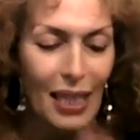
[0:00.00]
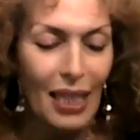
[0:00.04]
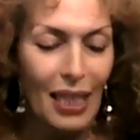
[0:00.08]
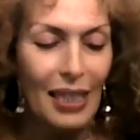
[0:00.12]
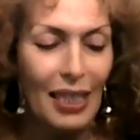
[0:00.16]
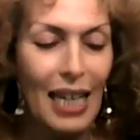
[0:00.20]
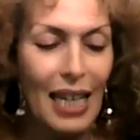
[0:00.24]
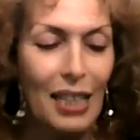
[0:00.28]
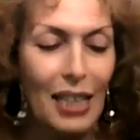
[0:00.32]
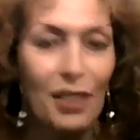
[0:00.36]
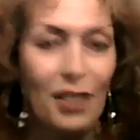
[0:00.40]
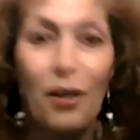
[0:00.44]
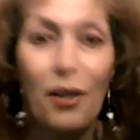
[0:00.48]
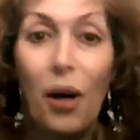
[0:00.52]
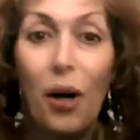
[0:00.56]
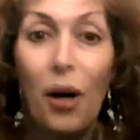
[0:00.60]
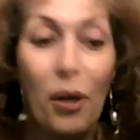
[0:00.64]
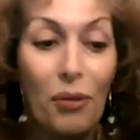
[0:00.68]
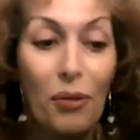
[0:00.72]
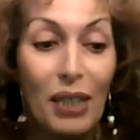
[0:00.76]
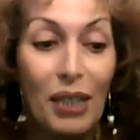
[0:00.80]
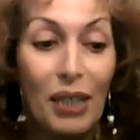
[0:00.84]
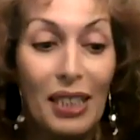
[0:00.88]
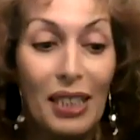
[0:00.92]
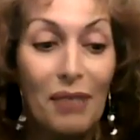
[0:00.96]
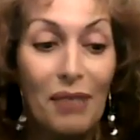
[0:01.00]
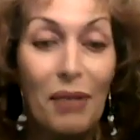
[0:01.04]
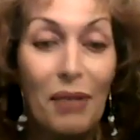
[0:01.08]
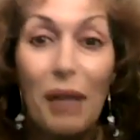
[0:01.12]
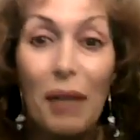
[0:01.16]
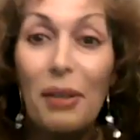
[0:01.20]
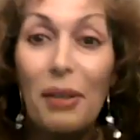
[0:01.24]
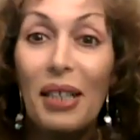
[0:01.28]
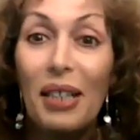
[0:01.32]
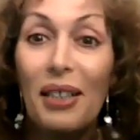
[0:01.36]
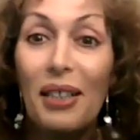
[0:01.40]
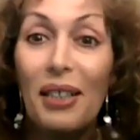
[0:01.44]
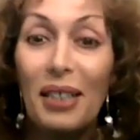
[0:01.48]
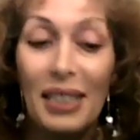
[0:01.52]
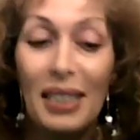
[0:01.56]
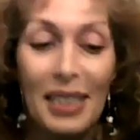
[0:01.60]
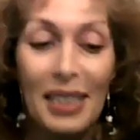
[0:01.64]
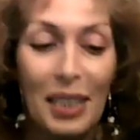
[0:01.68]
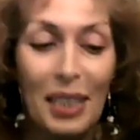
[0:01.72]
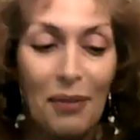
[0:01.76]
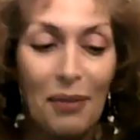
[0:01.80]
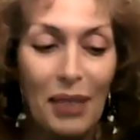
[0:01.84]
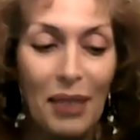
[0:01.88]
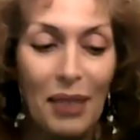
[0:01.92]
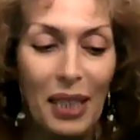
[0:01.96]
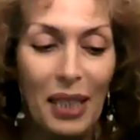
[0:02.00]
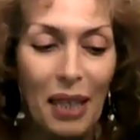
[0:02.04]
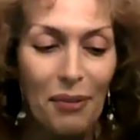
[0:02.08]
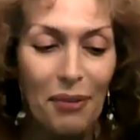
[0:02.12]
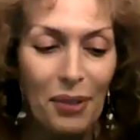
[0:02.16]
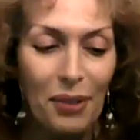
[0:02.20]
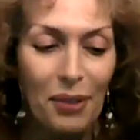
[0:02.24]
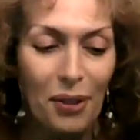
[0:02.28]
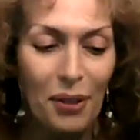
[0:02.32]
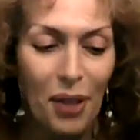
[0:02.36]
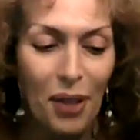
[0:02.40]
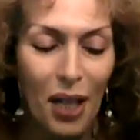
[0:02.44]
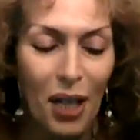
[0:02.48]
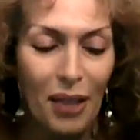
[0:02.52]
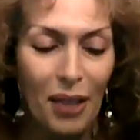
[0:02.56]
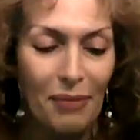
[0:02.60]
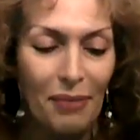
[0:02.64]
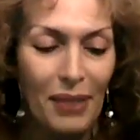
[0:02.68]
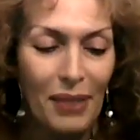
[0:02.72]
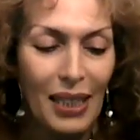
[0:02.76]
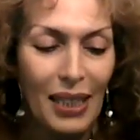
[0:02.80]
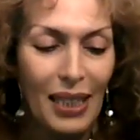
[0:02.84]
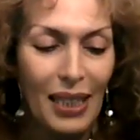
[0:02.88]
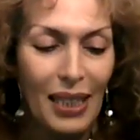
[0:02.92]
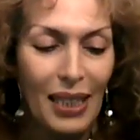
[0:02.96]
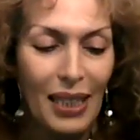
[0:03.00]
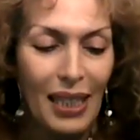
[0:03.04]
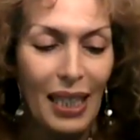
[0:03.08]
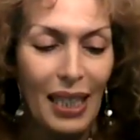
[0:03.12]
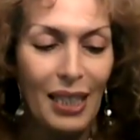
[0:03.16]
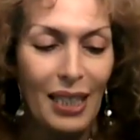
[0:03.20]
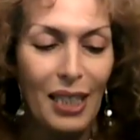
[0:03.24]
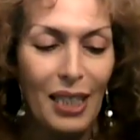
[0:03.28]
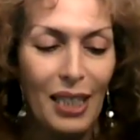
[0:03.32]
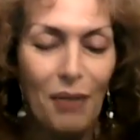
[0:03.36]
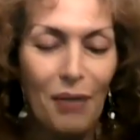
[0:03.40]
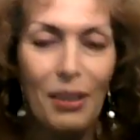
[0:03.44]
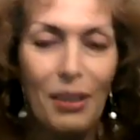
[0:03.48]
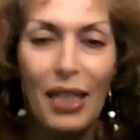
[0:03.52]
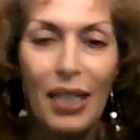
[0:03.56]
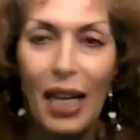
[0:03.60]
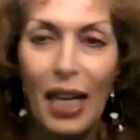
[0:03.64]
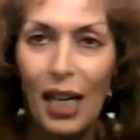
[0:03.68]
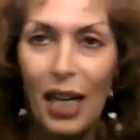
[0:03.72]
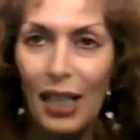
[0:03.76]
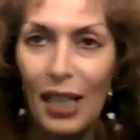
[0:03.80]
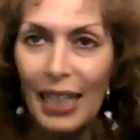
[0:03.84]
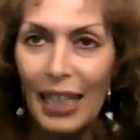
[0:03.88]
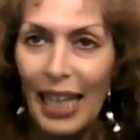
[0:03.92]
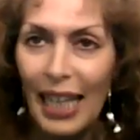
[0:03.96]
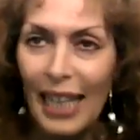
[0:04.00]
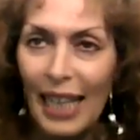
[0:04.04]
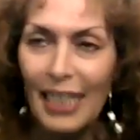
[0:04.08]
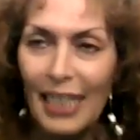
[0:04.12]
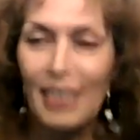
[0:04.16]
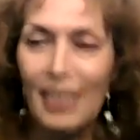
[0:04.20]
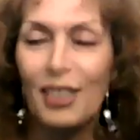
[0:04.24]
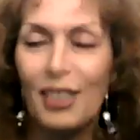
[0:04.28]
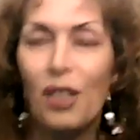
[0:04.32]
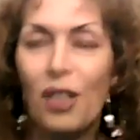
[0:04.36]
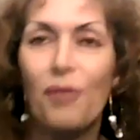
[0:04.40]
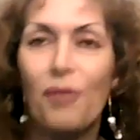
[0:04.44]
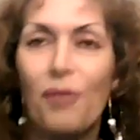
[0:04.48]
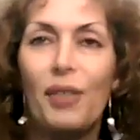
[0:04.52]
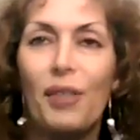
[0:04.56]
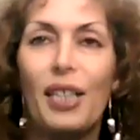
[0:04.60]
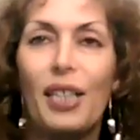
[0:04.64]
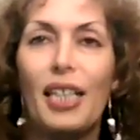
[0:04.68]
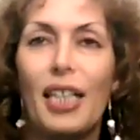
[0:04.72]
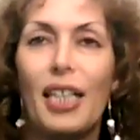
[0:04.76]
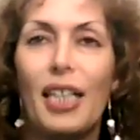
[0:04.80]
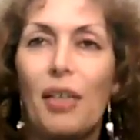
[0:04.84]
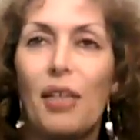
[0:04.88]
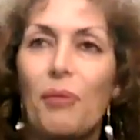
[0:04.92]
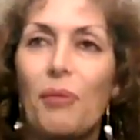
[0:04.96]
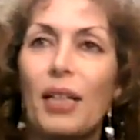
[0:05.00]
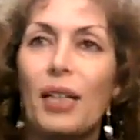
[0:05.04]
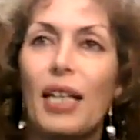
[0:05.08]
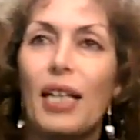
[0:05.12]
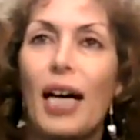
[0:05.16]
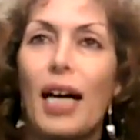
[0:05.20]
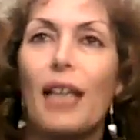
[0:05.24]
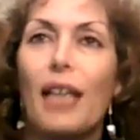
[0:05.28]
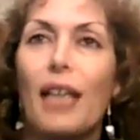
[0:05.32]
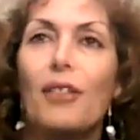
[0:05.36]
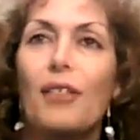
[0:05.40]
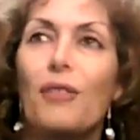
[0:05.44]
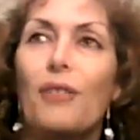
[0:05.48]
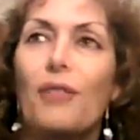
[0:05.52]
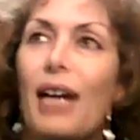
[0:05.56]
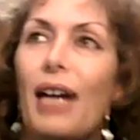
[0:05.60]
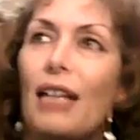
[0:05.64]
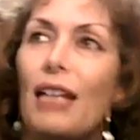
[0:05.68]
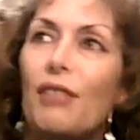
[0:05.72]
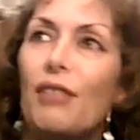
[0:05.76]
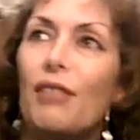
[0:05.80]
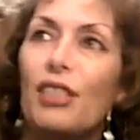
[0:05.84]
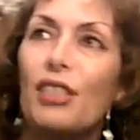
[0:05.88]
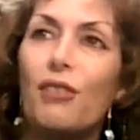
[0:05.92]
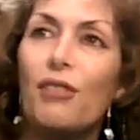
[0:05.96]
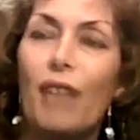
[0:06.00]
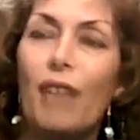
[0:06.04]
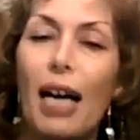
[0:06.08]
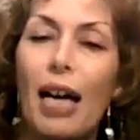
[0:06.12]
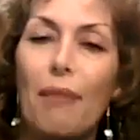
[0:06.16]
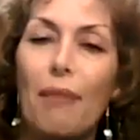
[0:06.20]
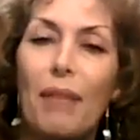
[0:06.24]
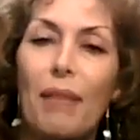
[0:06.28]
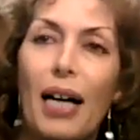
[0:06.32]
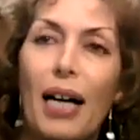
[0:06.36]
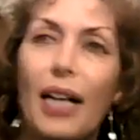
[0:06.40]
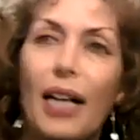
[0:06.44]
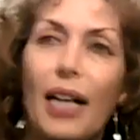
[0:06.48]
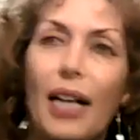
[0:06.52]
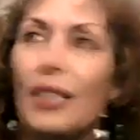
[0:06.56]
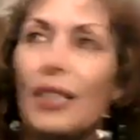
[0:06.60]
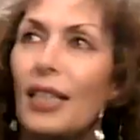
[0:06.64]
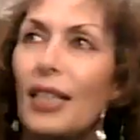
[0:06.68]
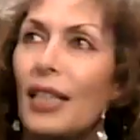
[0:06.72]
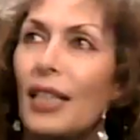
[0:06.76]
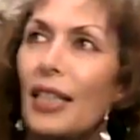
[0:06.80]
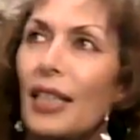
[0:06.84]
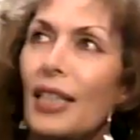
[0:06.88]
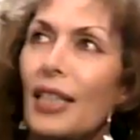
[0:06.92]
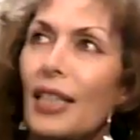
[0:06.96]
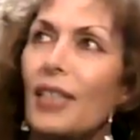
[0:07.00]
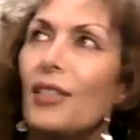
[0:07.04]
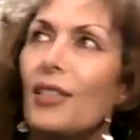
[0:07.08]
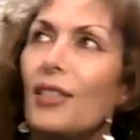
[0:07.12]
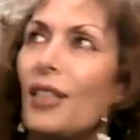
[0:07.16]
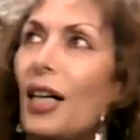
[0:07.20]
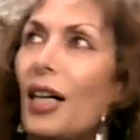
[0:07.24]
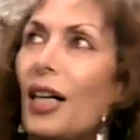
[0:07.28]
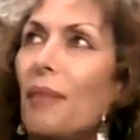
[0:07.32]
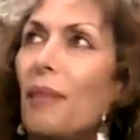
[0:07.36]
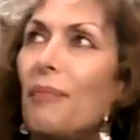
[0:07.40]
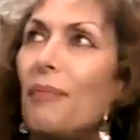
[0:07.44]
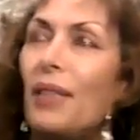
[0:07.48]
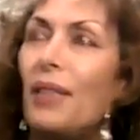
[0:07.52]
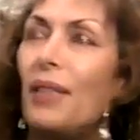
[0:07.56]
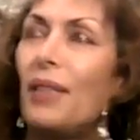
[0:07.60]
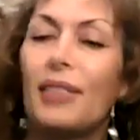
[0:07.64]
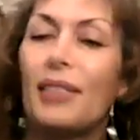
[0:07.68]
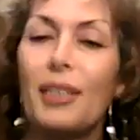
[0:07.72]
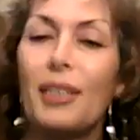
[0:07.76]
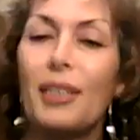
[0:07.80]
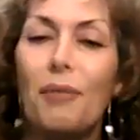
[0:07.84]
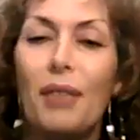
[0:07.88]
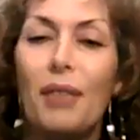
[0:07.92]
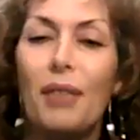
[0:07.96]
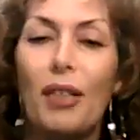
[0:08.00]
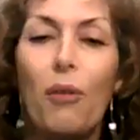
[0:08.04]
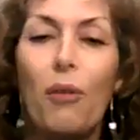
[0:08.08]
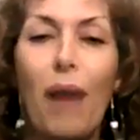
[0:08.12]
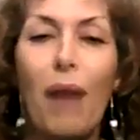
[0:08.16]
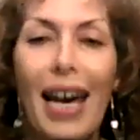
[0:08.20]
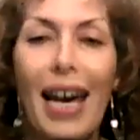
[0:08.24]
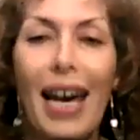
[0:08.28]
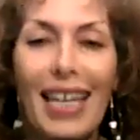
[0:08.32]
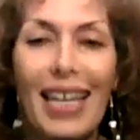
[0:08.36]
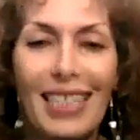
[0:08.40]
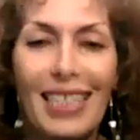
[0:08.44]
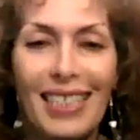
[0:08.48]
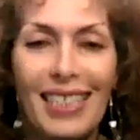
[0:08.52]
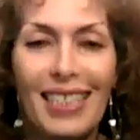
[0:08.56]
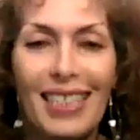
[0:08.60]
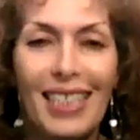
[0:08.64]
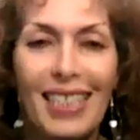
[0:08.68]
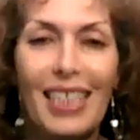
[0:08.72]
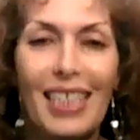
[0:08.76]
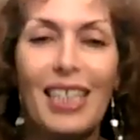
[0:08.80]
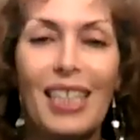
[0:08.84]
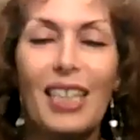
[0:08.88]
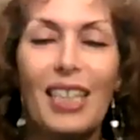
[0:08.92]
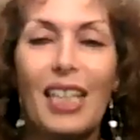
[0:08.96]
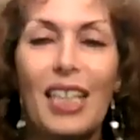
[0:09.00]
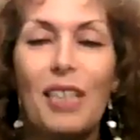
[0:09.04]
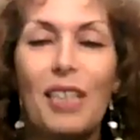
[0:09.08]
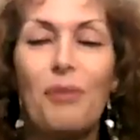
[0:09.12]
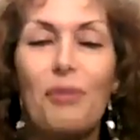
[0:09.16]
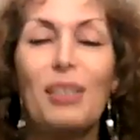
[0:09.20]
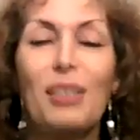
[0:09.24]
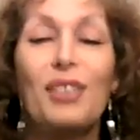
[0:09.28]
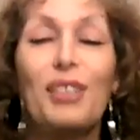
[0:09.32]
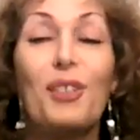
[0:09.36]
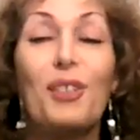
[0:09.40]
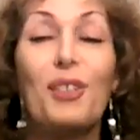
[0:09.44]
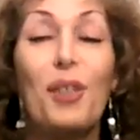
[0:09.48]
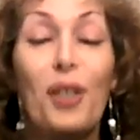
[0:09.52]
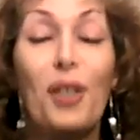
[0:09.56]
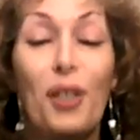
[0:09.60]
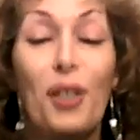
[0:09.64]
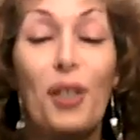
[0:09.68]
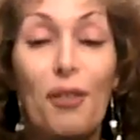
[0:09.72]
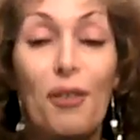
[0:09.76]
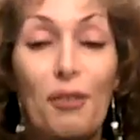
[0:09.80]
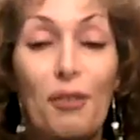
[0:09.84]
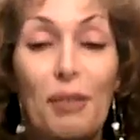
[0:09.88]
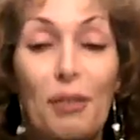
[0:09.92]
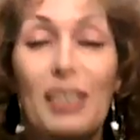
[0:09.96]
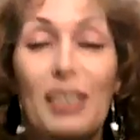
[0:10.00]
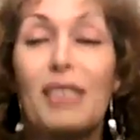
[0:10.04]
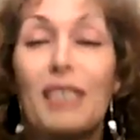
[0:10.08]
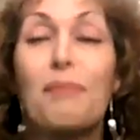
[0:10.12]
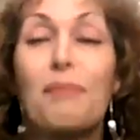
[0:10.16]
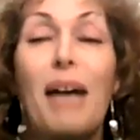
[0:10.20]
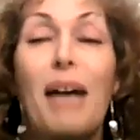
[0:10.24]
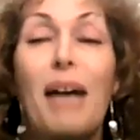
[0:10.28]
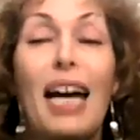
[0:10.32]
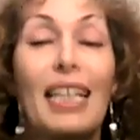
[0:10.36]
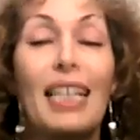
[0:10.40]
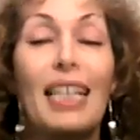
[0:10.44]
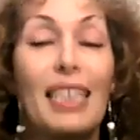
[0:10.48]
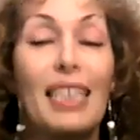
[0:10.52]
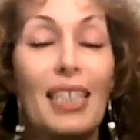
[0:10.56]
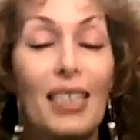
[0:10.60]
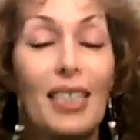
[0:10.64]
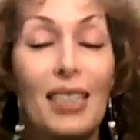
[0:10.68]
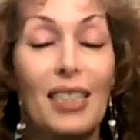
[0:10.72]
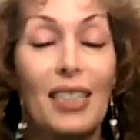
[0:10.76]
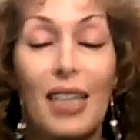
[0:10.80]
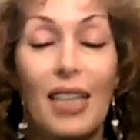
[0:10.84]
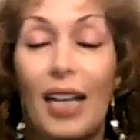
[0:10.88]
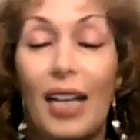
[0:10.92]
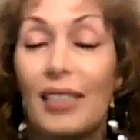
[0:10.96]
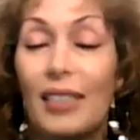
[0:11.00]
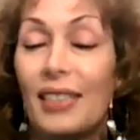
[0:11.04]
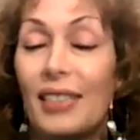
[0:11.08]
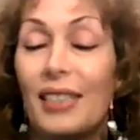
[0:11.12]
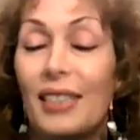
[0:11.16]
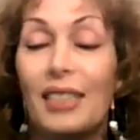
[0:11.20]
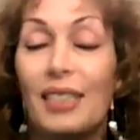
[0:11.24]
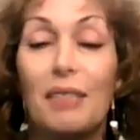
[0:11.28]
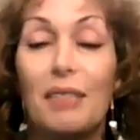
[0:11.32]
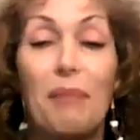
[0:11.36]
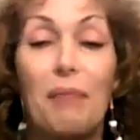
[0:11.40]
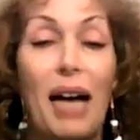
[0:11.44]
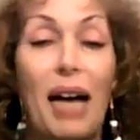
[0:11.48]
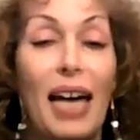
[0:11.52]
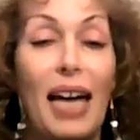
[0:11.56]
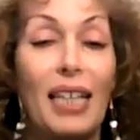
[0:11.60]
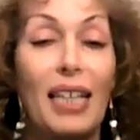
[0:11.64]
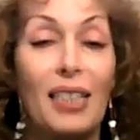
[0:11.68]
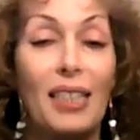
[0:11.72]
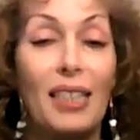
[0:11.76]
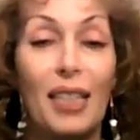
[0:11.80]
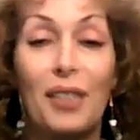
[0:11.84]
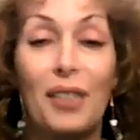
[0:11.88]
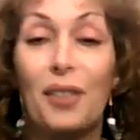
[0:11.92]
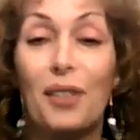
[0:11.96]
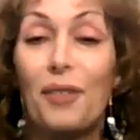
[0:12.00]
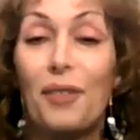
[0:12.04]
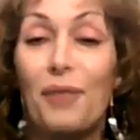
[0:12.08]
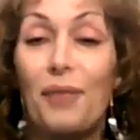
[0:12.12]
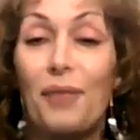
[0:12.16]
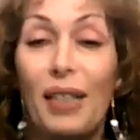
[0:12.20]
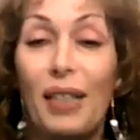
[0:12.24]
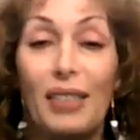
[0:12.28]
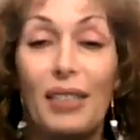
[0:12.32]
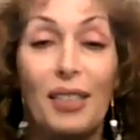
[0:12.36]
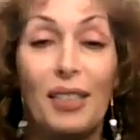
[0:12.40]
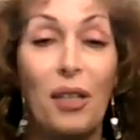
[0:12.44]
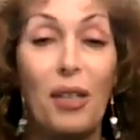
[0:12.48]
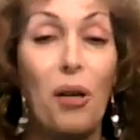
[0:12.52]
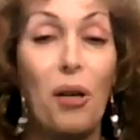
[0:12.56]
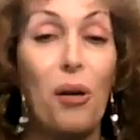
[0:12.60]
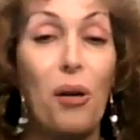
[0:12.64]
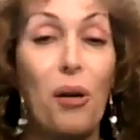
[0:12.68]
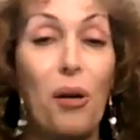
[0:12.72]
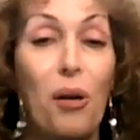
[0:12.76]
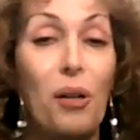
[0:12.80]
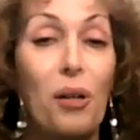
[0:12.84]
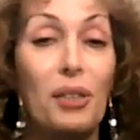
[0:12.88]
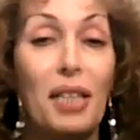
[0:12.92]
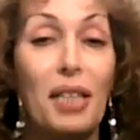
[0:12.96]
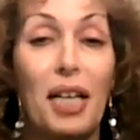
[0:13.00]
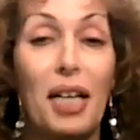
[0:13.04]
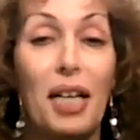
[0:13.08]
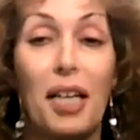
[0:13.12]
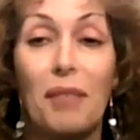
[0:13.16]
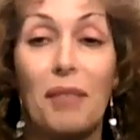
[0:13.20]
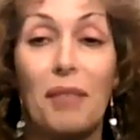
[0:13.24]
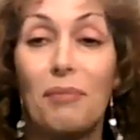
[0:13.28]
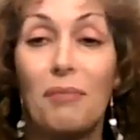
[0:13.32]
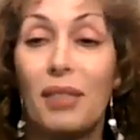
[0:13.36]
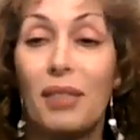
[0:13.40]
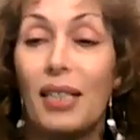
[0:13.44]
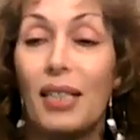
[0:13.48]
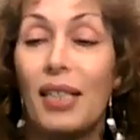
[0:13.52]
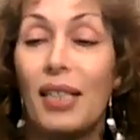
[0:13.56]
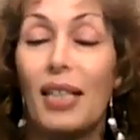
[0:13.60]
That's the whole reason why we're here this evening, after all. So we got our ladies over here. We got, Valerie's grandma, up there somewhere quiet, kind of reserved, but smiling, constant smile on her face the whole time.